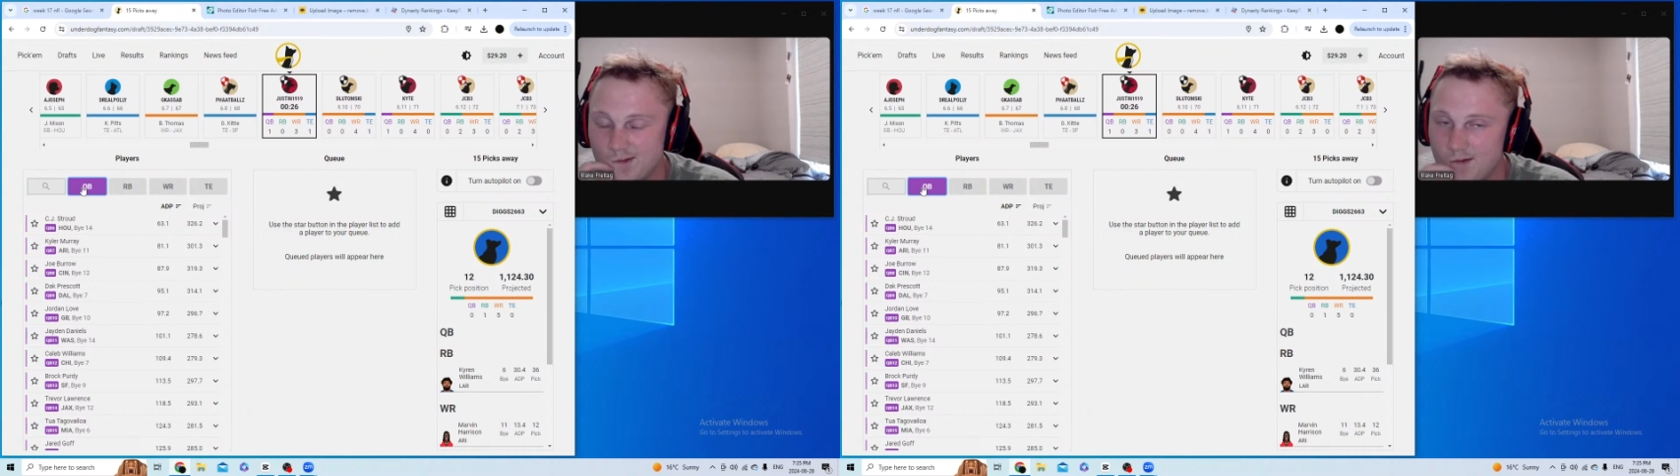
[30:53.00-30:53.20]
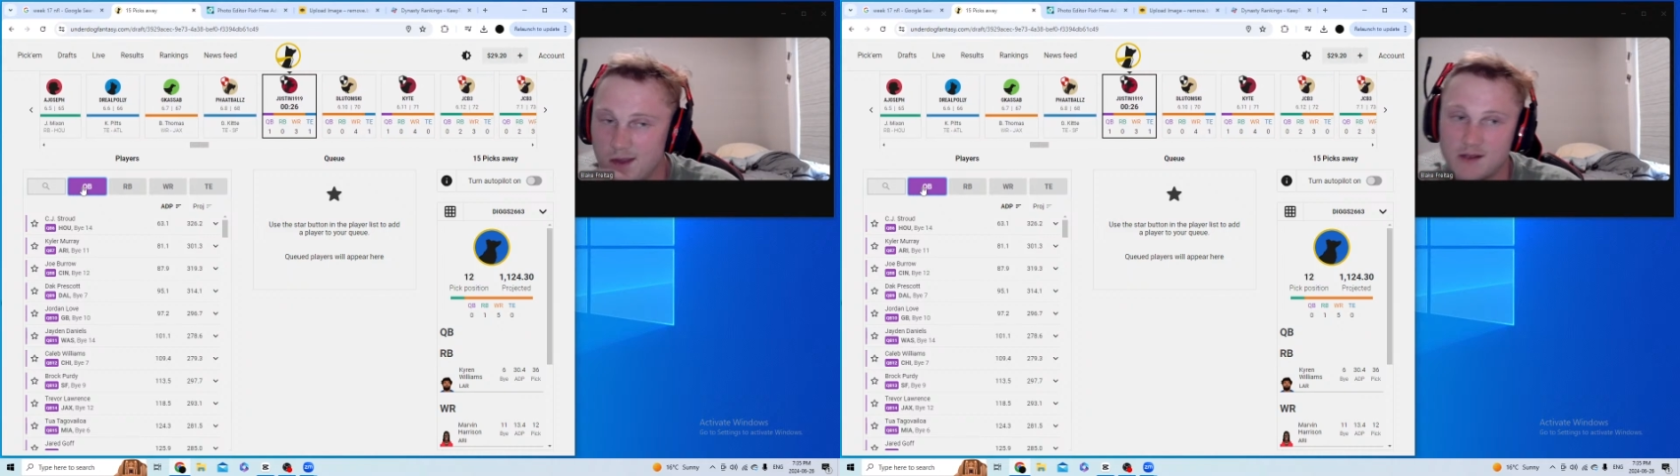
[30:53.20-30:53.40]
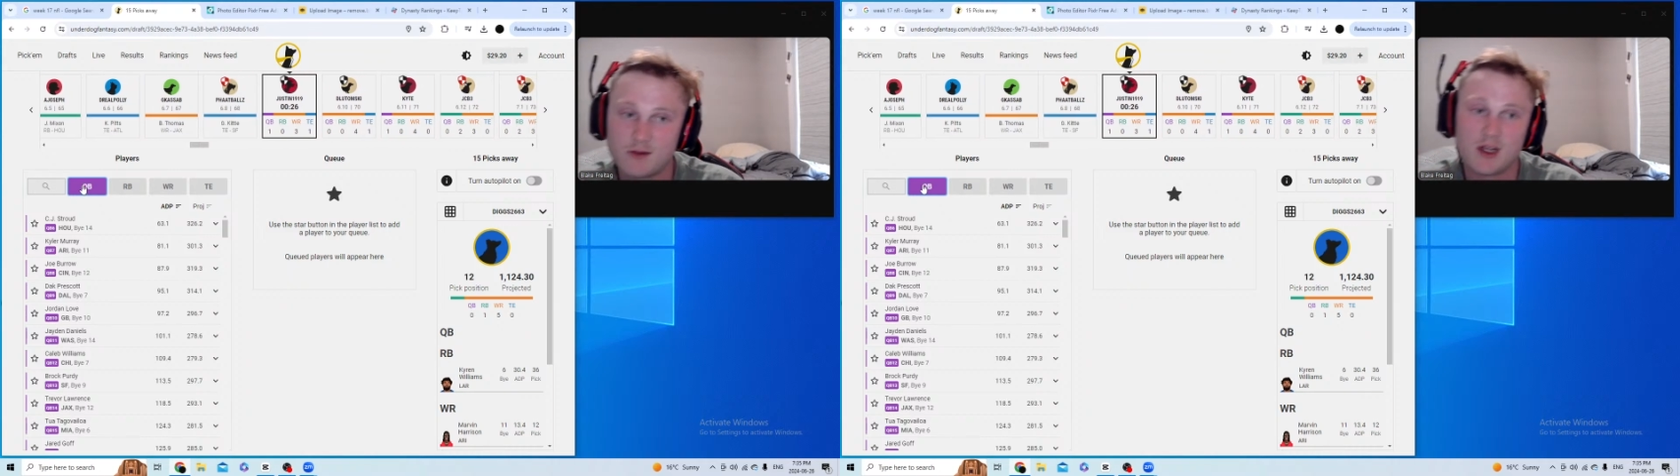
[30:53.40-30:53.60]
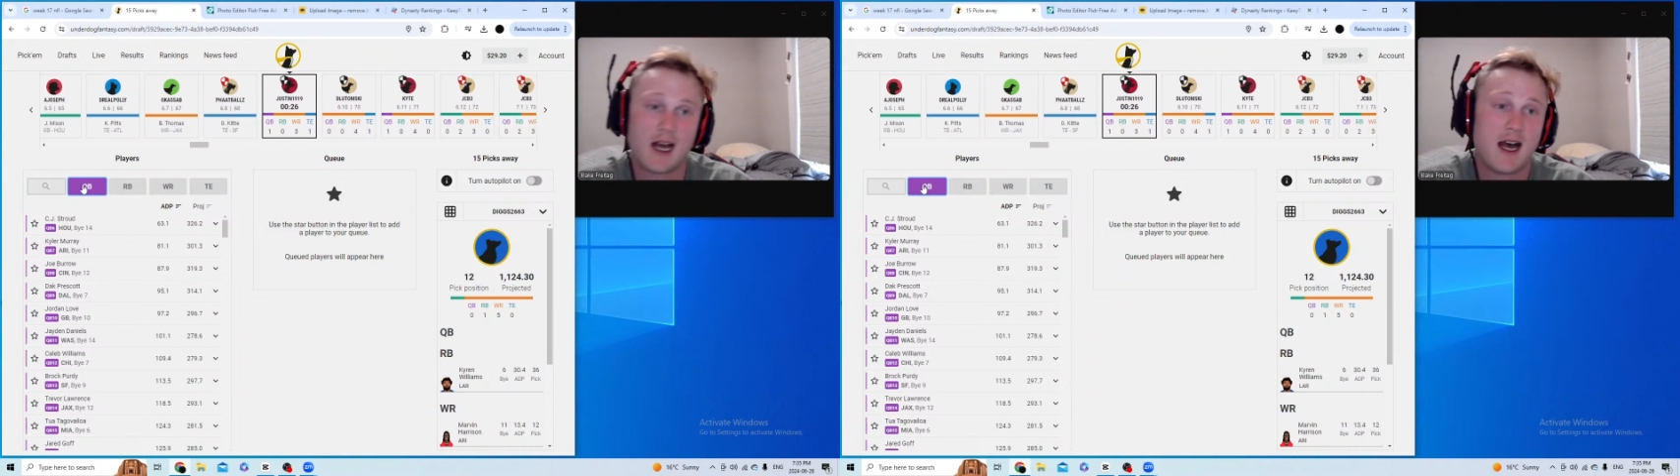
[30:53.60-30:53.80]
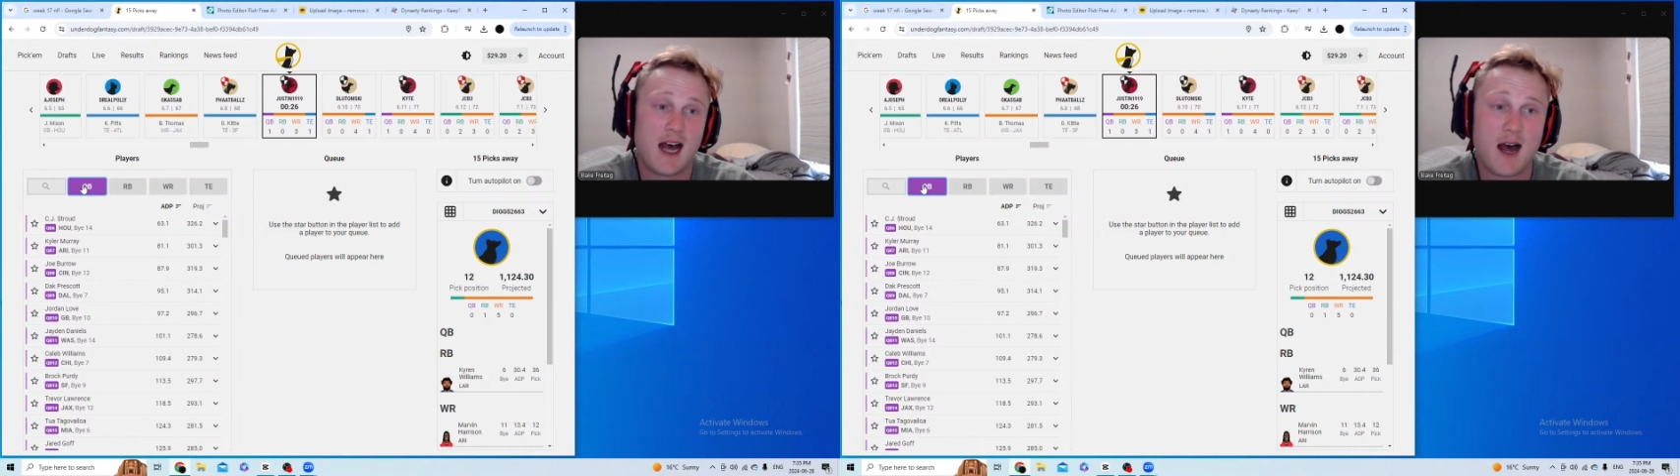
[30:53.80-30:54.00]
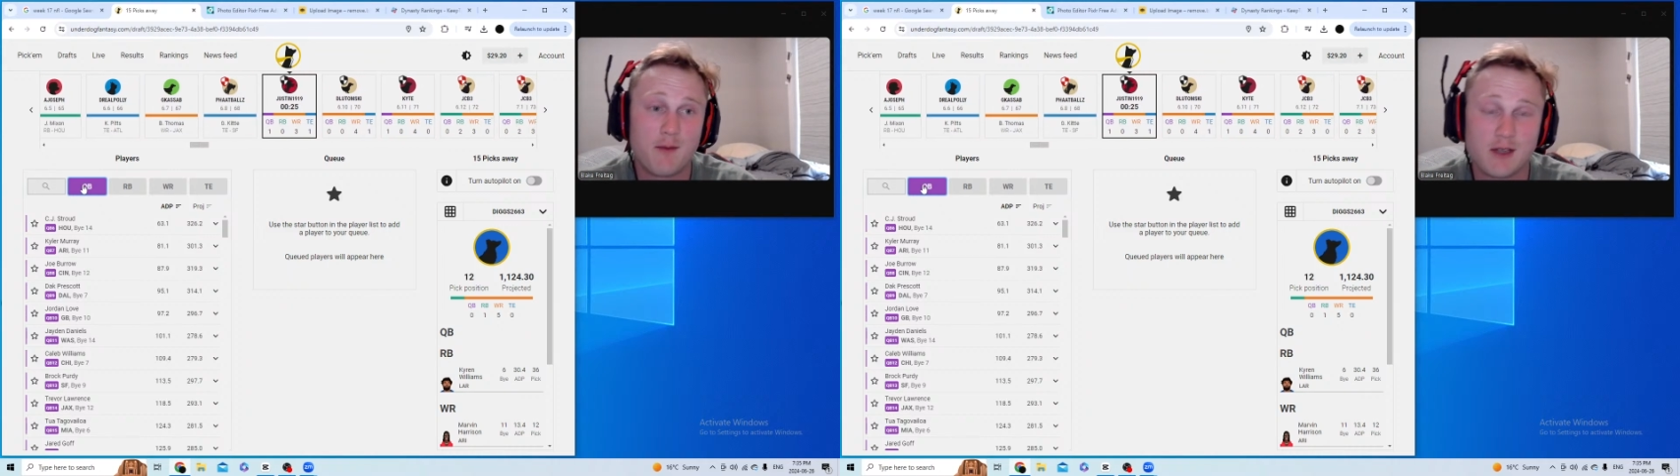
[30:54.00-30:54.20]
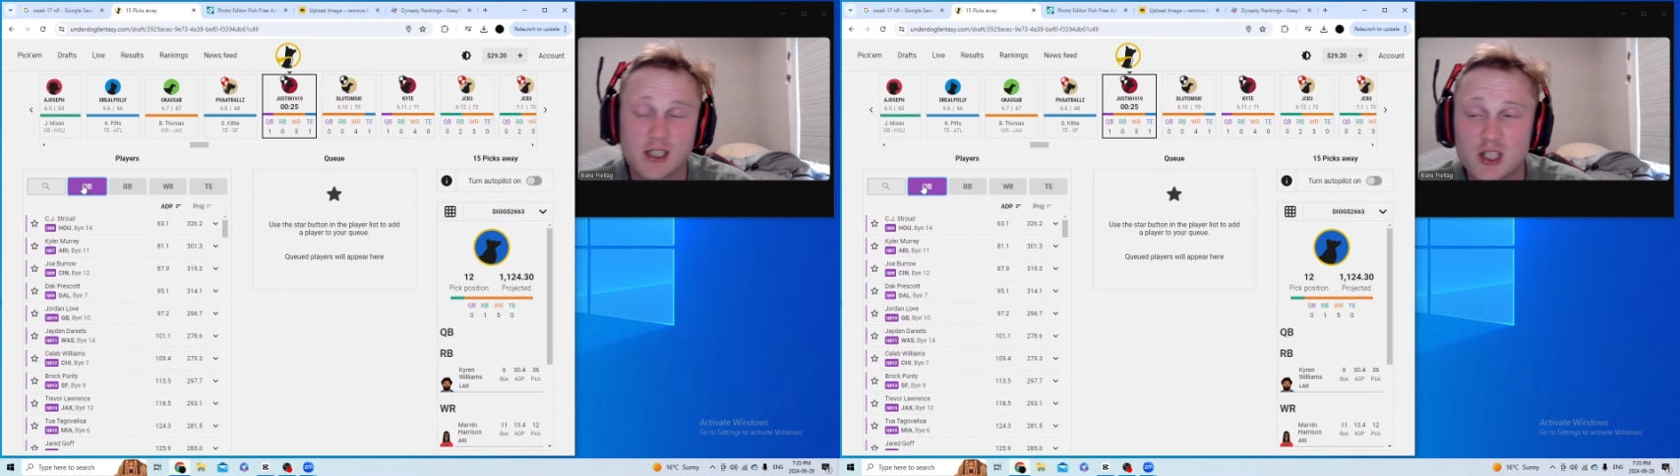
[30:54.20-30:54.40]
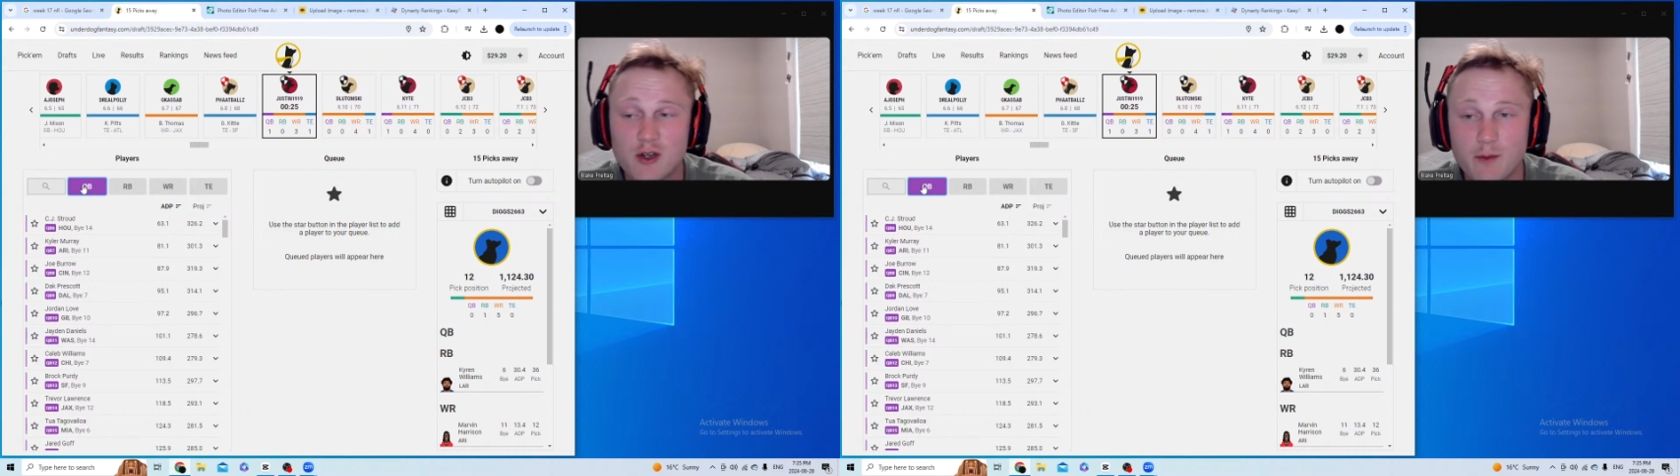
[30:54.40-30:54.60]
Like, I'm
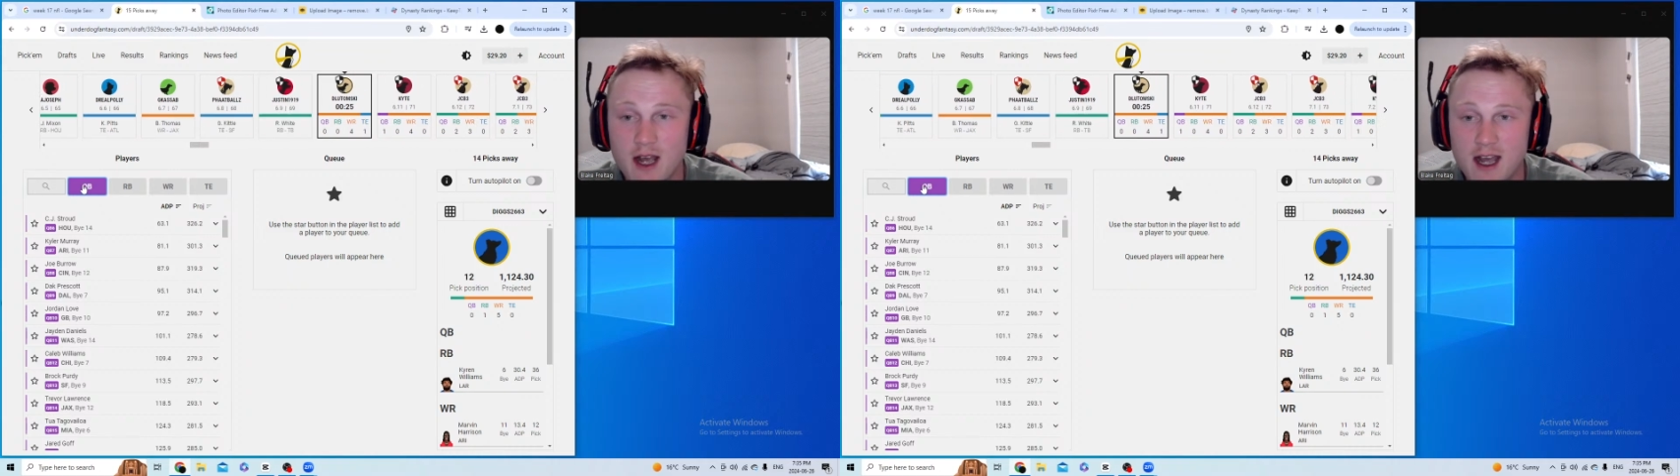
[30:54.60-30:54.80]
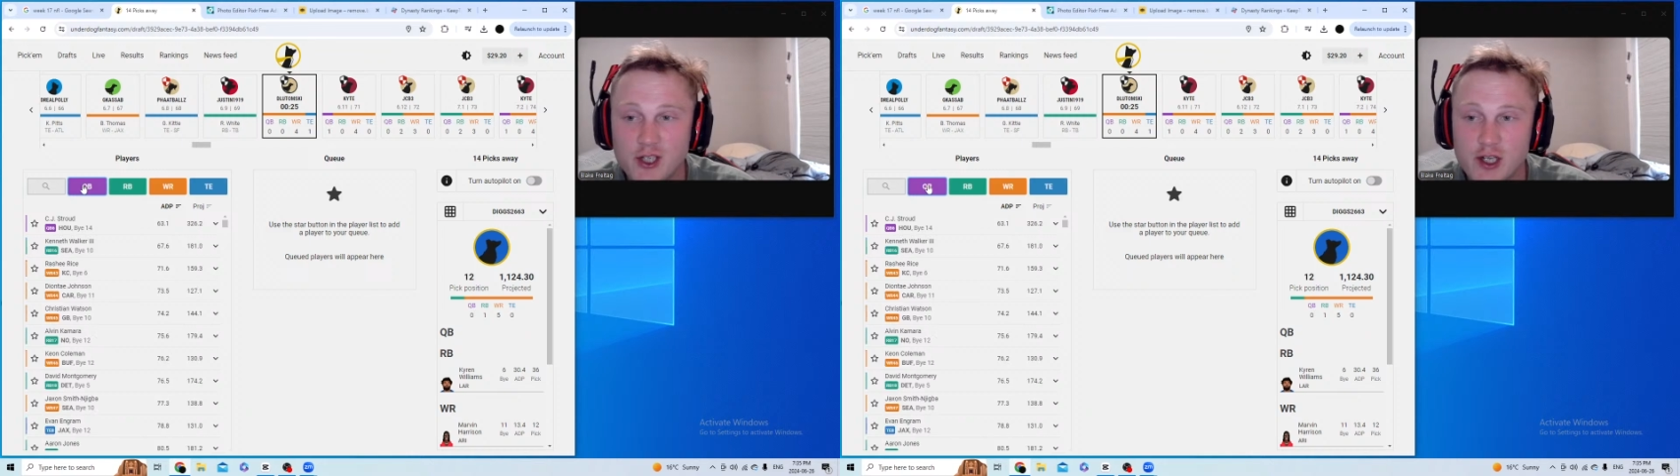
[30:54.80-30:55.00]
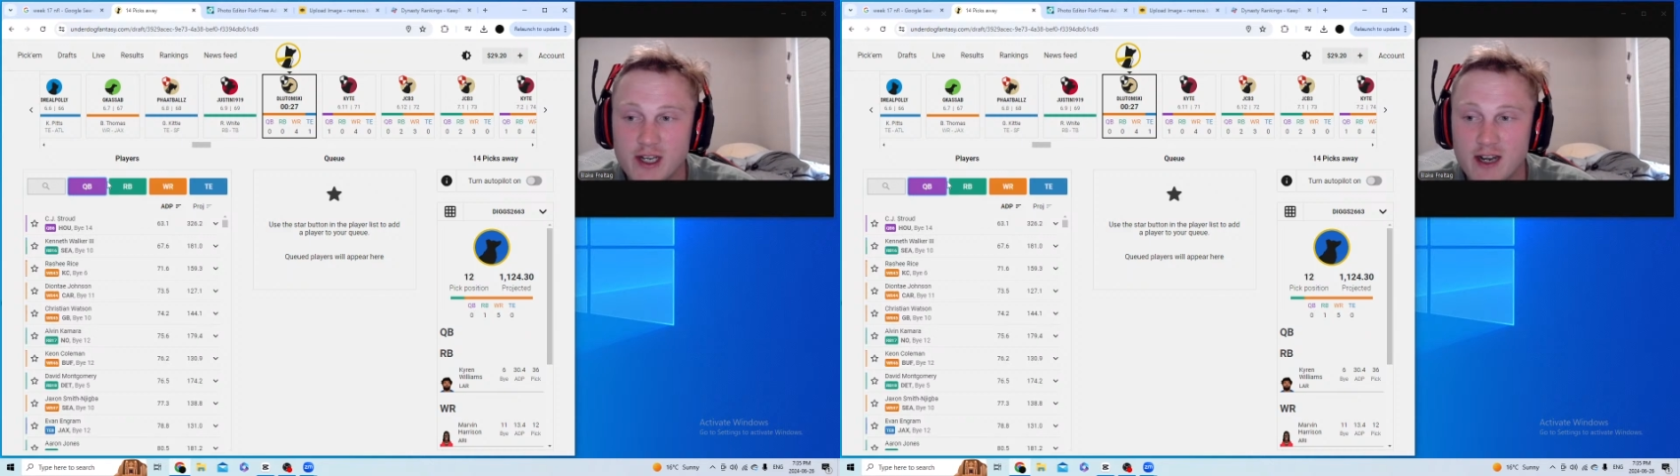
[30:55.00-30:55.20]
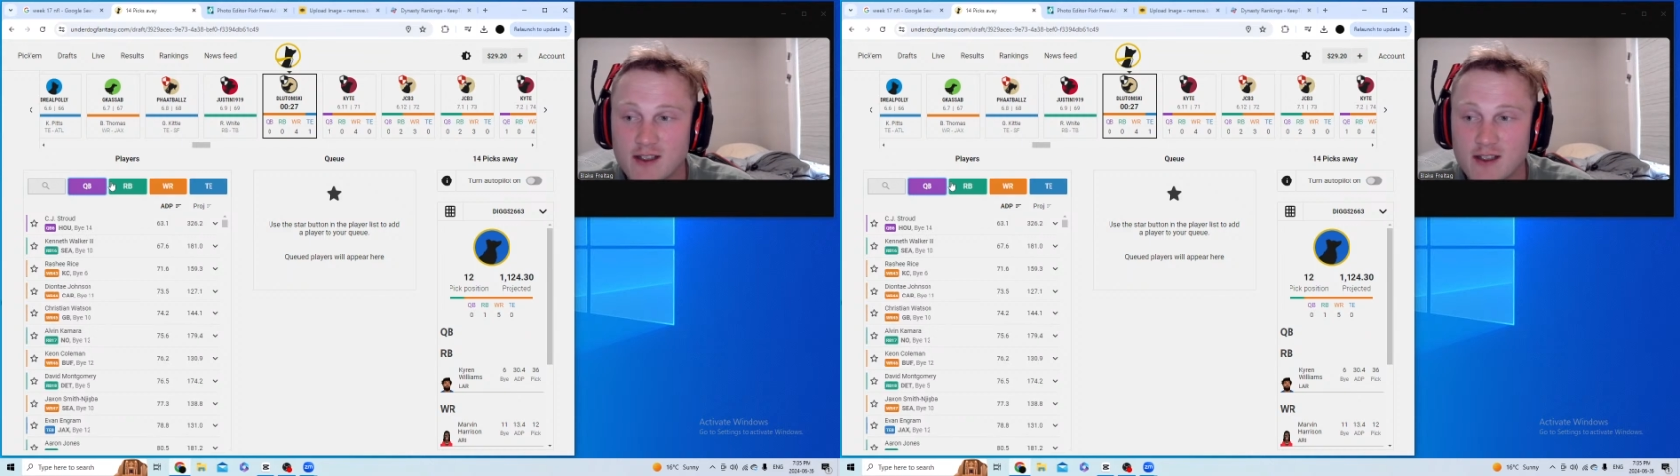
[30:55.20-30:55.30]
extremely high on Jaden Daniels.